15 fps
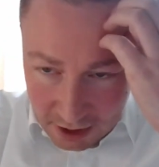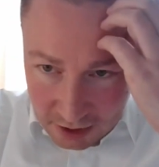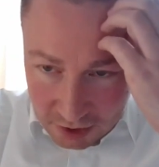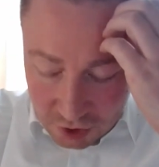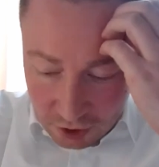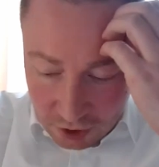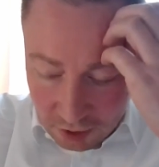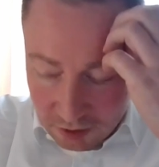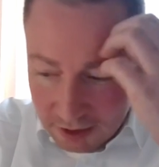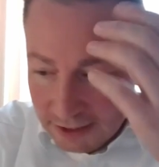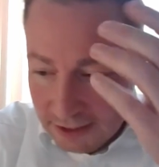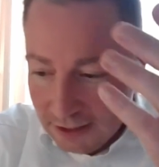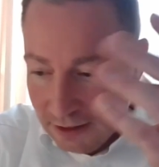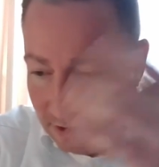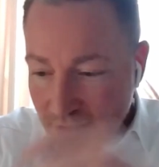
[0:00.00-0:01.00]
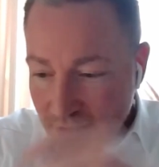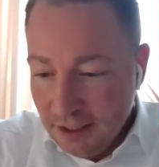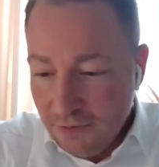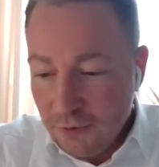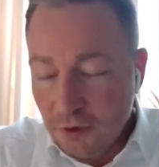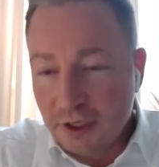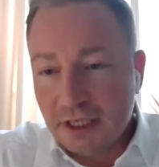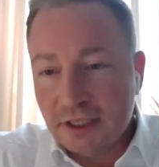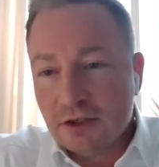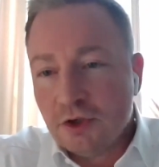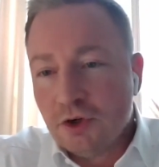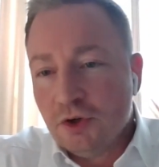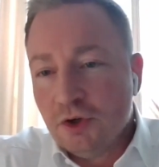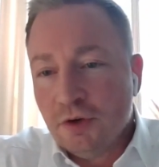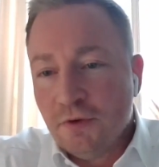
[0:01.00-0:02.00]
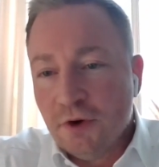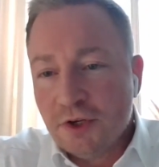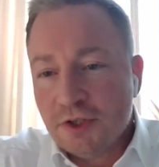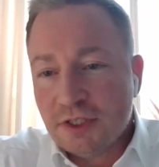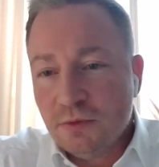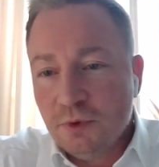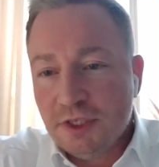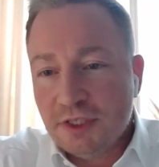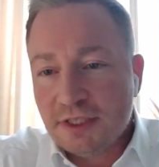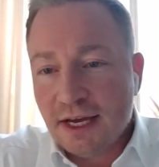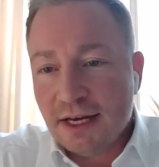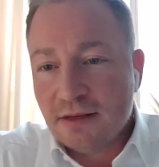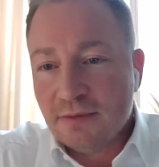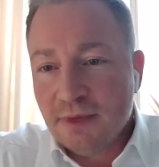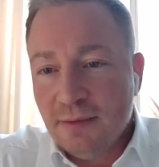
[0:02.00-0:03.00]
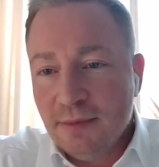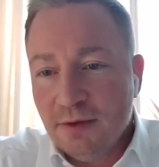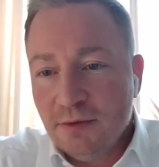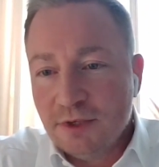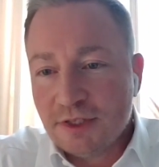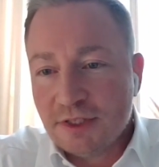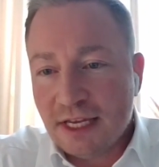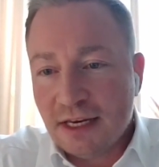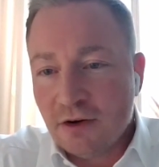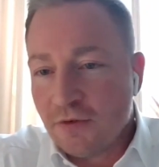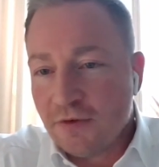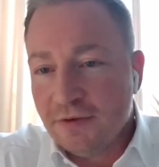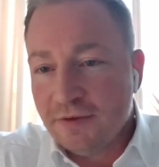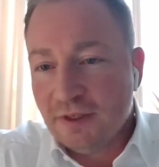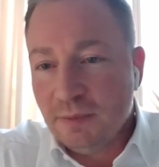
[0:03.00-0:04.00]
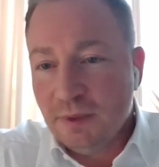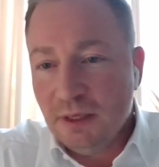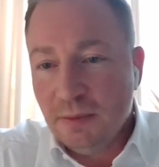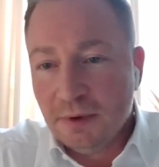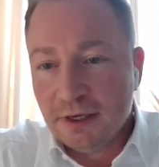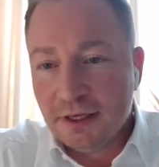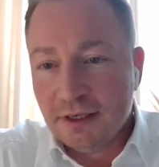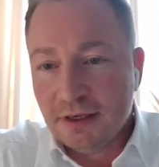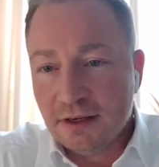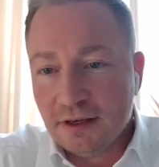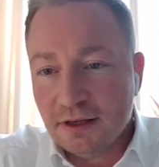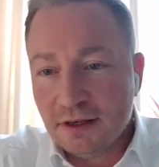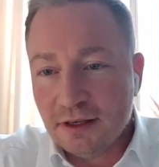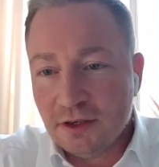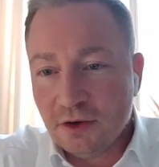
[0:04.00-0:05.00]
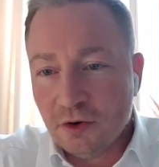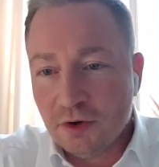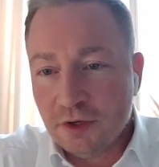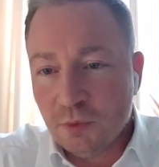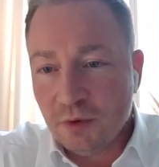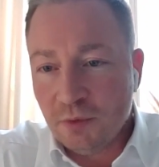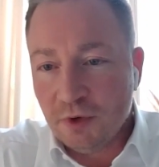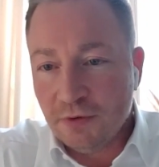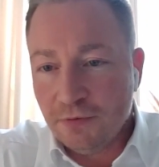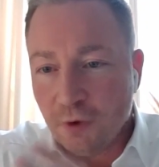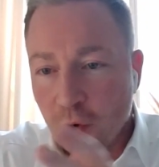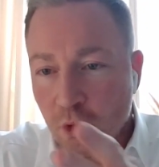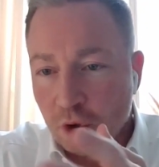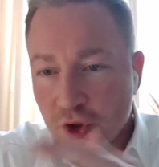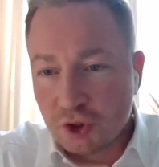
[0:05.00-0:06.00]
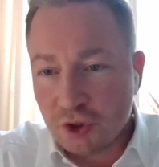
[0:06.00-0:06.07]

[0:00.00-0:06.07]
So if you look at the university, we started maybe with 10 or 15 people in the, when we focused